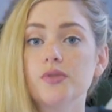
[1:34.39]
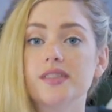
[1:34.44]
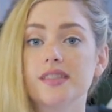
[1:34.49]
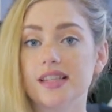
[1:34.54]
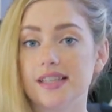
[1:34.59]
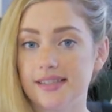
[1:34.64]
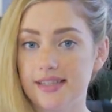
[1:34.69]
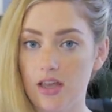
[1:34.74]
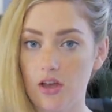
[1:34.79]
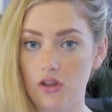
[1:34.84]
use
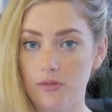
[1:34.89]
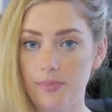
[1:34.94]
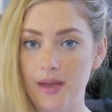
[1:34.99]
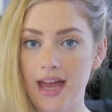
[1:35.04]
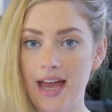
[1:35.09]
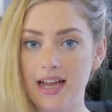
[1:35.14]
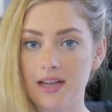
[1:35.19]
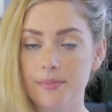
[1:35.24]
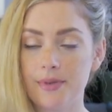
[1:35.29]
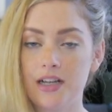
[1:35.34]
this health
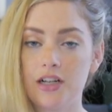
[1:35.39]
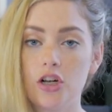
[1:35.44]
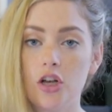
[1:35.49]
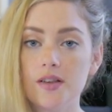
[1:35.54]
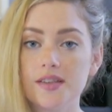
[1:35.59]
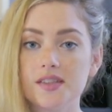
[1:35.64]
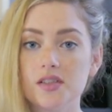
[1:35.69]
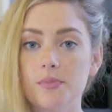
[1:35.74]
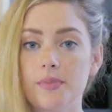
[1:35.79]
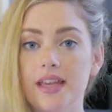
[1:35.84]
pack, but it
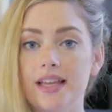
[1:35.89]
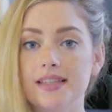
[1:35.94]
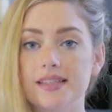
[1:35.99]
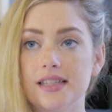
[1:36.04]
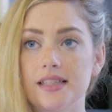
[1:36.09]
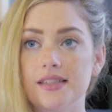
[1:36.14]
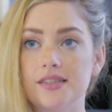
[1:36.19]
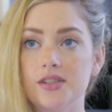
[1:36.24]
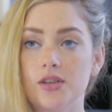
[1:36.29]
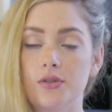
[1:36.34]
also makes
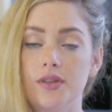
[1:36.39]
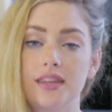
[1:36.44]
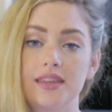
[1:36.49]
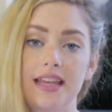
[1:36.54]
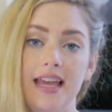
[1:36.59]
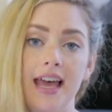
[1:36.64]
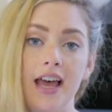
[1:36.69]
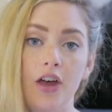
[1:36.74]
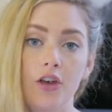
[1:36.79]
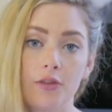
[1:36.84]
it so that
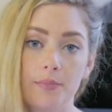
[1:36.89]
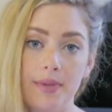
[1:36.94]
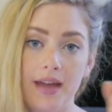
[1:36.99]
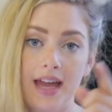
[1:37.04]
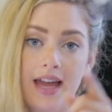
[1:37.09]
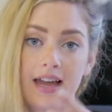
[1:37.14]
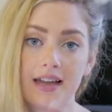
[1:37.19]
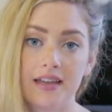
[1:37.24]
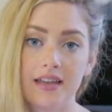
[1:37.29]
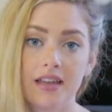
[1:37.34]
the health
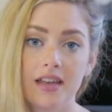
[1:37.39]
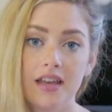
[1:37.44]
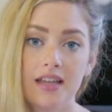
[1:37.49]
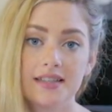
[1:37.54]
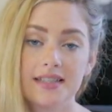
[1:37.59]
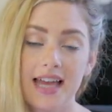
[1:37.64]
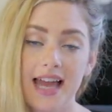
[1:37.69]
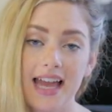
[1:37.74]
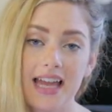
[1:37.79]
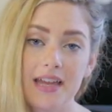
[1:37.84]
pack
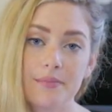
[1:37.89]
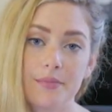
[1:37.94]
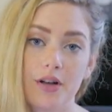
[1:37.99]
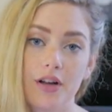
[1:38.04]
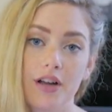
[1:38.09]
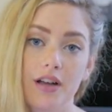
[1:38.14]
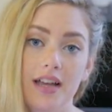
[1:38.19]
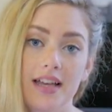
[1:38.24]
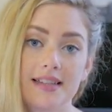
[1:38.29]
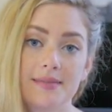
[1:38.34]

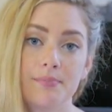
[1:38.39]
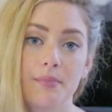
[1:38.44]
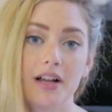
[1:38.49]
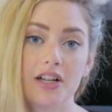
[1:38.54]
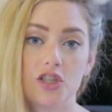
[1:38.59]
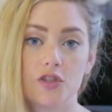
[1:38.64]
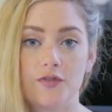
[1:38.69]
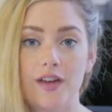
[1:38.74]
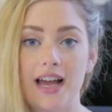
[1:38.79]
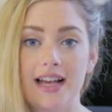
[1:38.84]
timer is
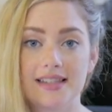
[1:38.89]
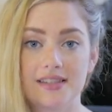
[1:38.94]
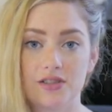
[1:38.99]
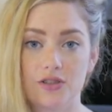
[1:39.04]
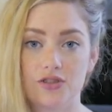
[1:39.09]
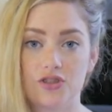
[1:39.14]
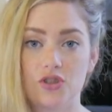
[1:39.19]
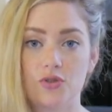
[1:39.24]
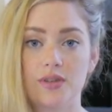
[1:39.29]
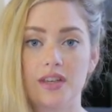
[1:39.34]
much
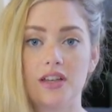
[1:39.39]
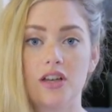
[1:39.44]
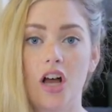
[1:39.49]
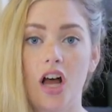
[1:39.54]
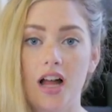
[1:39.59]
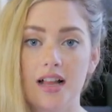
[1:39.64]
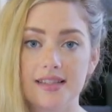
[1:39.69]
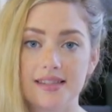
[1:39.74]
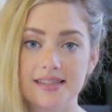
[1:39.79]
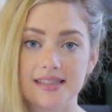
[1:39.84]
faster, so you can
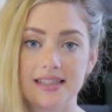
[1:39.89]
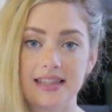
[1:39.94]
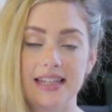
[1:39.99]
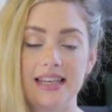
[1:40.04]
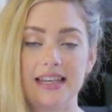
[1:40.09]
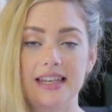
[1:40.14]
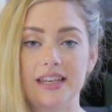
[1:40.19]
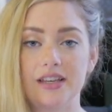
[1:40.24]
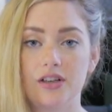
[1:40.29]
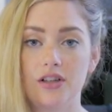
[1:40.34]

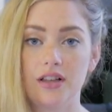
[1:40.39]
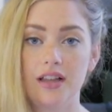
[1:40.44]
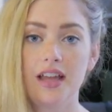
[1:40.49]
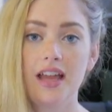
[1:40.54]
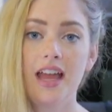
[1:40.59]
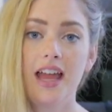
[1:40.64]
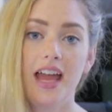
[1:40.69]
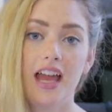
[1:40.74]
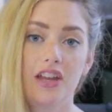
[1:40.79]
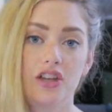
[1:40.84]
constantly heal,
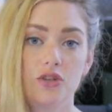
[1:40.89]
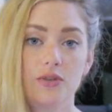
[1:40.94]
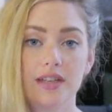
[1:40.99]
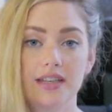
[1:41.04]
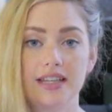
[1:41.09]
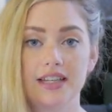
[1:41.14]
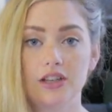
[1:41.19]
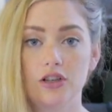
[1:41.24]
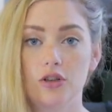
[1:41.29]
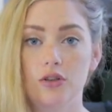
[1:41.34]
and you
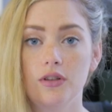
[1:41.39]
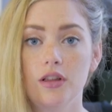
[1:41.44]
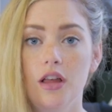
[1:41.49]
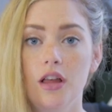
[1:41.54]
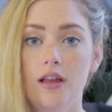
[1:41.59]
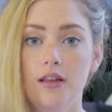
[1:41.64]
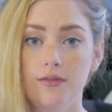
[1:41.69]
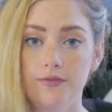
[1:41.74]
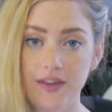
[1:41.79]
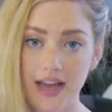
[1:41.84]
can heal
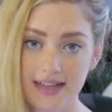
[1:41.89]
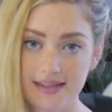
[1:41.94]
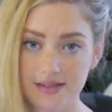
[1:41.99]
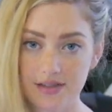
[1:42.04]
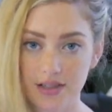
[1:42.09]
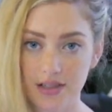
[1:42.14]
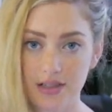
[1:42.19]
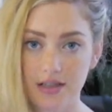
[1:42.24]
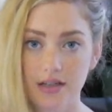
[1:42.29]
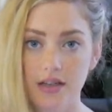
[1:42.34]

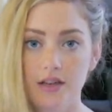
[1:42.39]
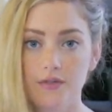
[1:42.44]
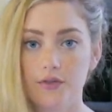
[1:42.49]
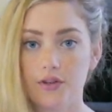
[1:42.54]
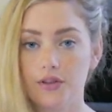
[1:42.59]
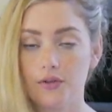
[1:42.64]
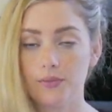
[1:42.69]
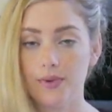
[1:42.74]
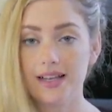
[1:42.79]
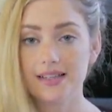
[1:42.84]
faster
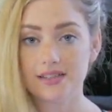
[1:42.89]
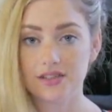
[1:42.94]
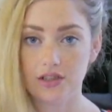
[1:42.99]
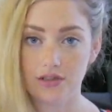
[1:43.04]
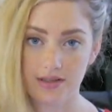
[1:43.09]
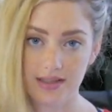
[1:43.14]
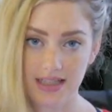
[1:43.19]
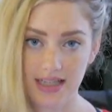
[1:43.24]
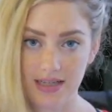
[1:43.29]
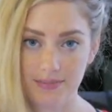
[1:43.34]
for the rest of
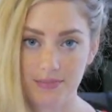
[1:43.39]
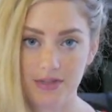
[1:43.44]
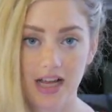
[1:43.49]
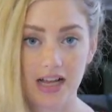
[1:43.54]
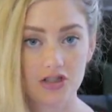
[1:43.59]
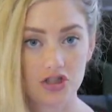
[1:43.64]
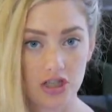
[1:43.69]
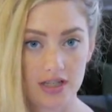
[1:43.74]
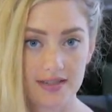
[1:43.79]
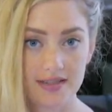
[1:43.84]
your team,
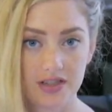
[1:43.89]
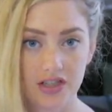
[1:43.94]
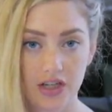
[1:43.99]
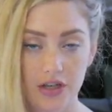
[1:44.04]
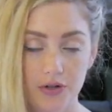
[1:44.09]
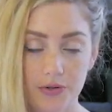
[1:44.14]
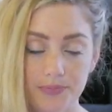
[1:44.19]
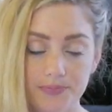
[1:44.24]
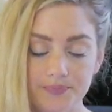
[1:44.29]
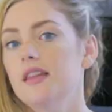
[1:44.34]
not just
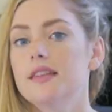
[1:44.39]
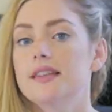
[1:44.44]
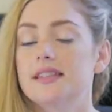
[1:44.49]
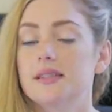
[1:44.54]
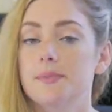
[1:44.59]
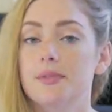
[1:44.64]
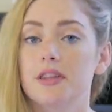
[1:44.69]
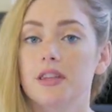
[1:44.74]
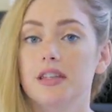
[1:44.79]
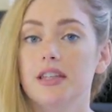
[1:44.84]
you.
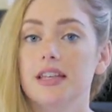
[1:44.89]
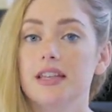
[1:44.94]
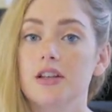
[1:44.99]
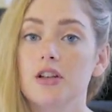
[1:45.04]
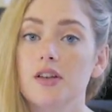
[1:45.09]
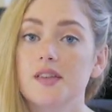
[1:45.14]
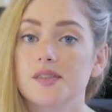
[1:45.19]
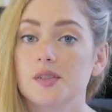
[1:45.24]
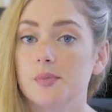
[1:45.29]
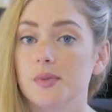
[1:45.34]
This ability can
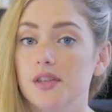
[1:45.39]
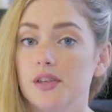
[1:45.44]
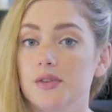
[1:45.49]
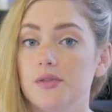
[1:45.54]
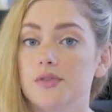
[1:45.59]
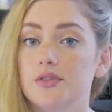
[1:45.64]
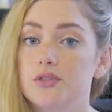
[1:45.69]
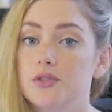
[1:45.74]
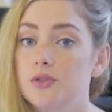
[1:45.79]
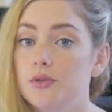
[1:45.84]
also be
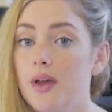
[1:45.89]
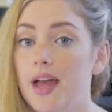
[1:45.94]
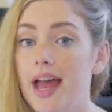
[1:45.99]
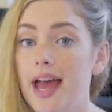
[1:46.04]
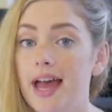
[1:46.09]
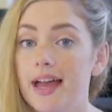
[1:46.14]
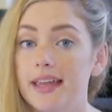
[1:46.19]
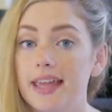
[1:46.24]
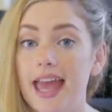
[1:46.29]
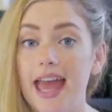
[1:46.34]
used to
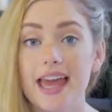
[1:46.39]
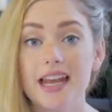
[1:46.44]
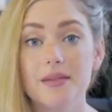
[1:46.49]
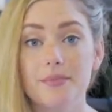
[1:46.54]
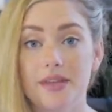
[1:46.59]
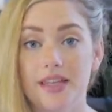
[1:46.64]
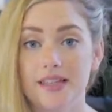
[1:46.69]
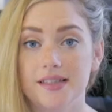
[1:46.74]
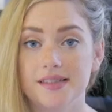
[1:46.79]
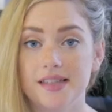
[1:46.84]
hack
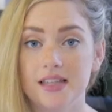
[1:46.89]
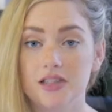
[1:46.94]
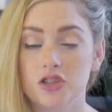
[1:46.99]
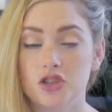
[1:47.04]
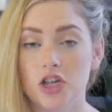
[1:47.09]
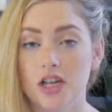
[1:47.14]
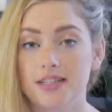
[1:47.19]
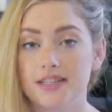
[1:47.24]
enemies and